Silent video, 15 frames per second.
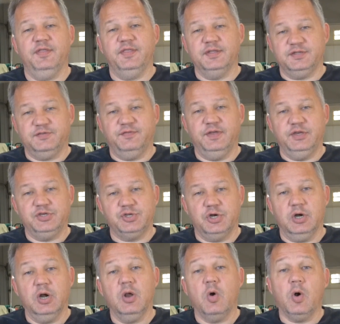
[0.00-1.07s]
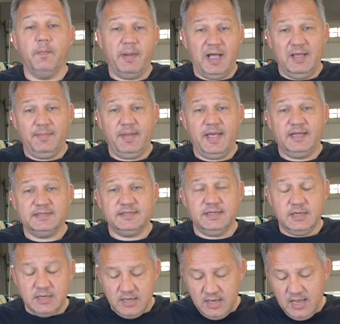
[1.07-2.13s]
this feature or bypass
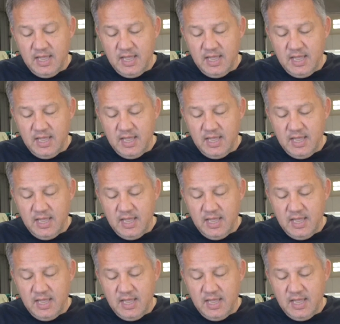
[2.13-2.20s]
it?